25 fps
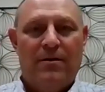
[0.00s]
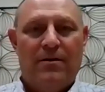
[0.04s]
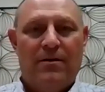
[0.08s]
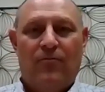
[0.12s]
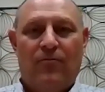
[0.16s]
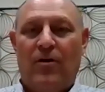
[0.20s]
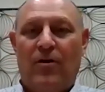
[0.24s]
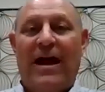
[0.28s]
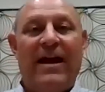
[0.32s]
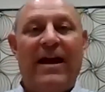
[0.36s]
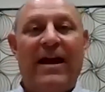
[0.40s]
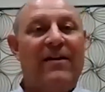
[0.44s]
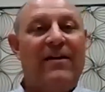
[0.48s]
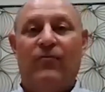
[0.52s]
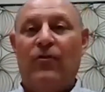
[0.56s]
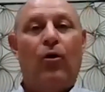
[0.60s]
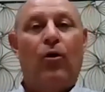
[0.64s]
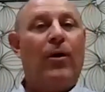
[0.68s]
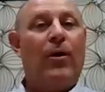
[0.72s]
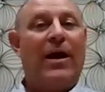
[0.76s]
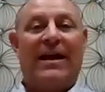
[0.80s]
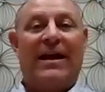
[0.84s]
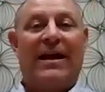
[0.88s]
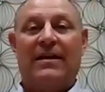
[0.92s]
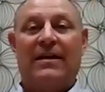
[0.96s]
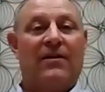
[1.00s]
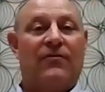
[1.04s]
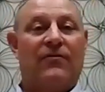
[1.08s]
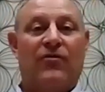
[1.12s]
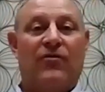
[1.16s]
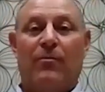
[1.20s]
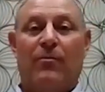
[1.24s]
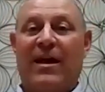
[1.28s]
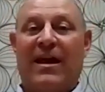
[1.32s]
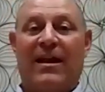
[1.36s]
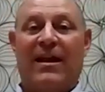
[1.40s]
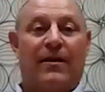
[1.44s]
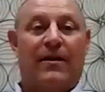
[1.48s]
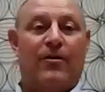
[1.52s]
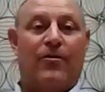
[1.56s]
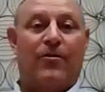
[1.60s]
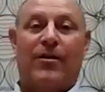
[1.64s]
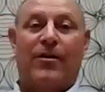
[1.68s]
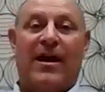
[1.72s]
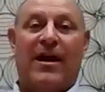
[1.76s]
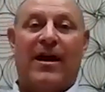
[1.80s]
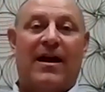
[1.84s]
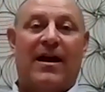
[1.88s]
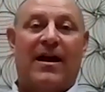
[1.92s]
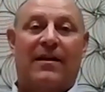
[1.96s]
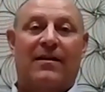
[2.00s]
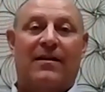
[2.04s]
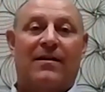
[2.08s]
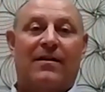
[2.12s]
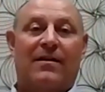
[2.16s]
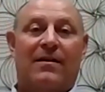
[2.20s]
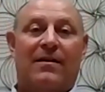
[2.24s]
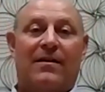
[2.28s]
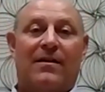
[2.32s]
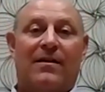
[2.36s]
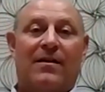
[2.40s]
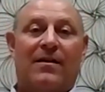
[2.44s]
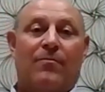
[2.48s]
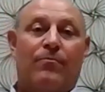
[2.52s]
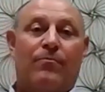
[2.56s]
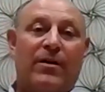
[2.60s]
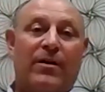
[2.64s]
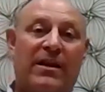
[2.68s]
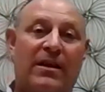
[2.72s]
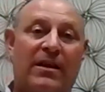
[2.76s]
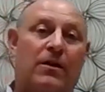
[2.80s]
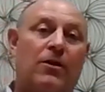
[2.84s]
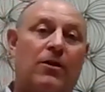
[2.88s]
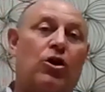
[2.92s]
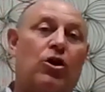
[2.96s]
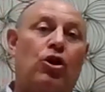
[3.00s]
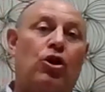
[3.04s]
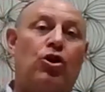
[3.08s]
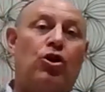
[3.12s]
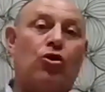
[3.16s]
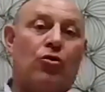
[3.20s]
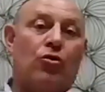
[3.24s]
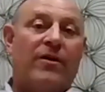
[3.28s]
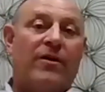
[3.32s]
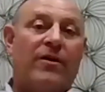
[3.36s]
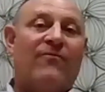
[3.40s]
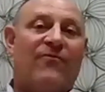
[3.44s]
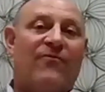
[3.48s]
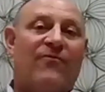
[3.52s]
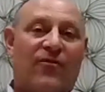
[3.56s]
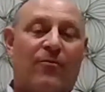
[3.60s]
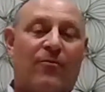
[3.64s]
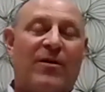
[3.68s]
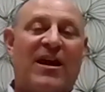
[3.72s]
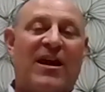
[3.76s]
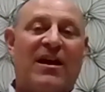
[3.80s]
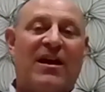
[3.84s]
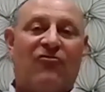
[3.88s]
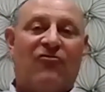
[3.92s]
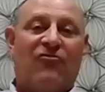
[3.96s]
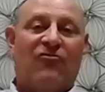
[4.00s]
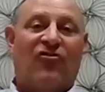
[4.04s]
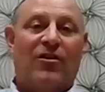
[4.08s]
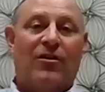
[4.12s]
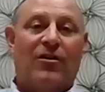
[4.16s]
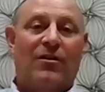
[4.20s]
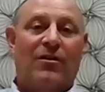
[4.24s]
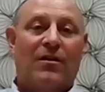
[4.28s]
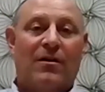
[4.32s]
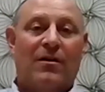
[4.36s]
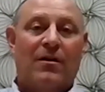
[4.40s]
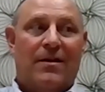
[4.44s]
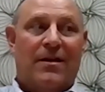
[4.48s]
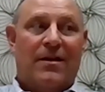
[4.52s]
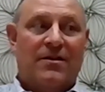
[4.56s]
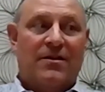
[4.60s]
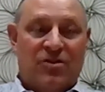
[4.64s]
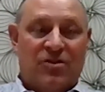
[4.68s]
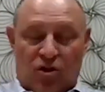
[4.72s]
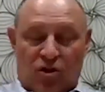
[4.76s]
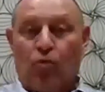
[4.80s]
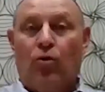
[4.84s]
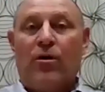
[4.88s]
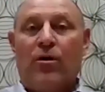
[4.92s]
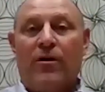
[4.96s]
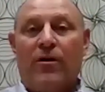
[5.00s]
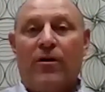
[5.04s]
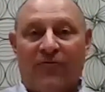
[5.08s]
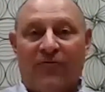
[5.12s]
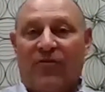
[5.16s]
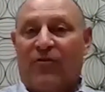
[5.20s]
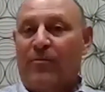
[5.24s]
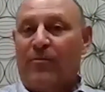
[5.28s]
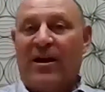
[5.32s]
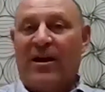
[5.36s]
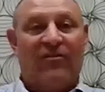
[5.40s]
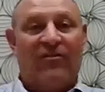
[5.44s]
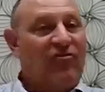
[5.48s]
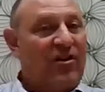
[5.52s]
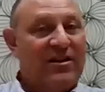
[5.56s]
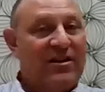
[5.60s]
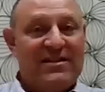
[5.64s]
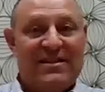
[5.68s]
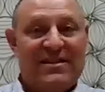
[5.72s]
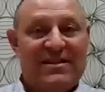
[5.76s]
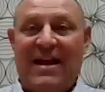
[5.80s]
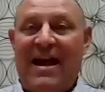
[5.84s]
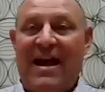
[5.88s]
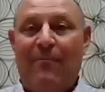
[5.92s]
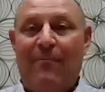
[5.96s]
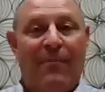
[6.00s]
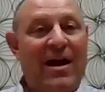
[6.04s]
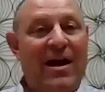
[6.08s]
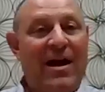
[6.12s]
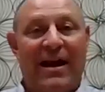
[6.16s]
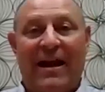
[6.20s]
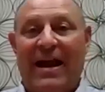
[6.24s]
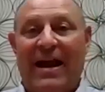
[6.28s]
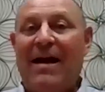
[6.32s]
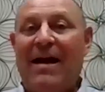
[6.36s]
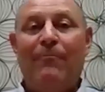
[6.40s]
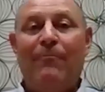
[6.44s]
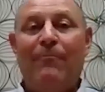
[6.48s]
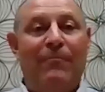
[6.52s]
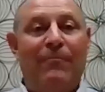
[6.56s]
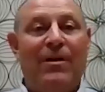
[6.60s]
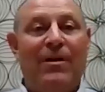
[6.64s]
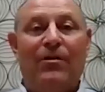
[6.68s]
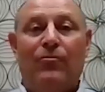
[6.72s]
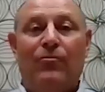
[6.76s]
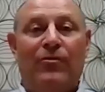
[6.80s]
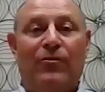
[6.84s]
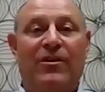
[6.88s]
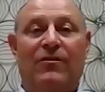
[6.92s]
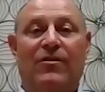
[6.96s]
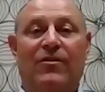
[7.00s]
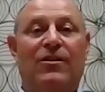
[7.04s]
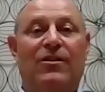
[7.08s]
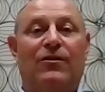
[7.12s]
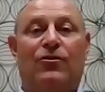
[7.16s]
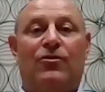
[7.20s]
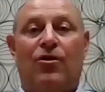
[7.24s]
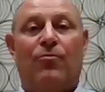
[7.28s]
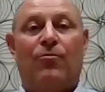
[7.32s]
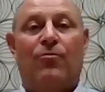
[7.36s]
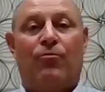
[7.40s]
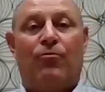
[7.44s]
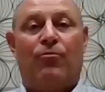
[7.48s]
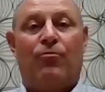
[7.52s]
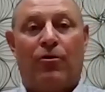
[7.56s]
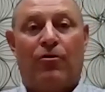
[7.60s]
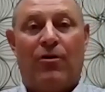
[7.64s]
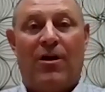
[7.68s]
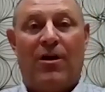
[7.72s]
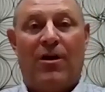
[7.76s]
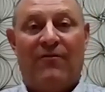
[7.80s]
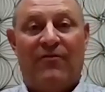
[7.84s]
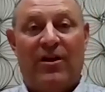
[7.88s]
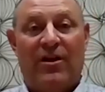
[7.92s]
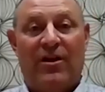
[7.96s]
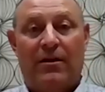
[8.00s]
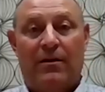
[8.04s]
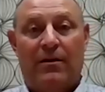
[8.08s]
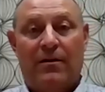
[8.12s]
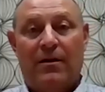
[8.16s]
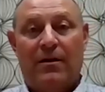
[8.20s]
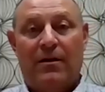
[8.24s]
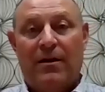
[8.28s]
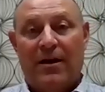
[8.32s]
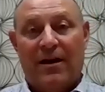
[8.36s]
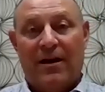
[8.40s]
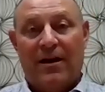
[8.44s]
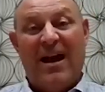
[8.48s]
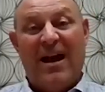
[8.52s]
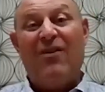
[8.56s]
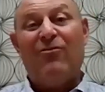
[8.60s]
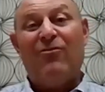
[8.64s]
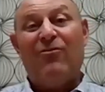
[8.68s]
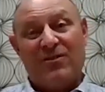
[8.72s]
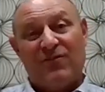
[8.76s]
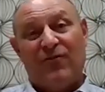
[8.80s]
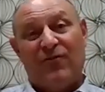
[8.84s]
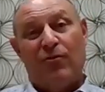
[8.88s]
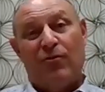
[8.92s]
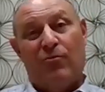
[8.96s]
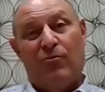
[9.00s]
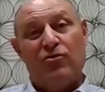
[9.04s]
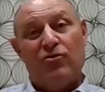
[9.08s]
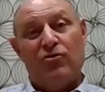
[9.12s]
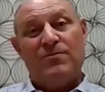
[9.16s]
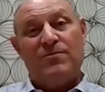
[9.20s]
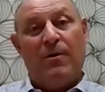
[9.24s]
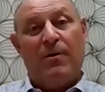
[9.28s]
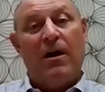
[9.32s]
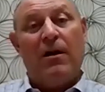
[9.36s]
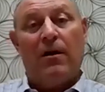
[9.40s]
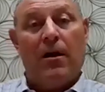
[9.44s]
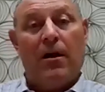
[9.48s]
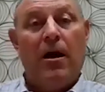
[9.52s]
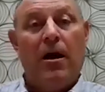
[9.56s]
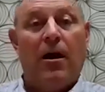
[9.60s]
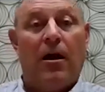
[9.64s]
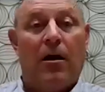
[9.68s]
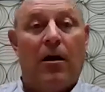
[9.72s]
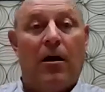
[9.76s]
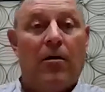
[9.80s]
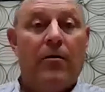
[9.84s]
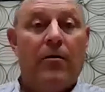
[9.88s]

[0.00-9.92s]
Well, I have no idea if you made it or not. But your information is your information. It's not mine. I'm merely the interpreter of it. Accountants, for the most part, are.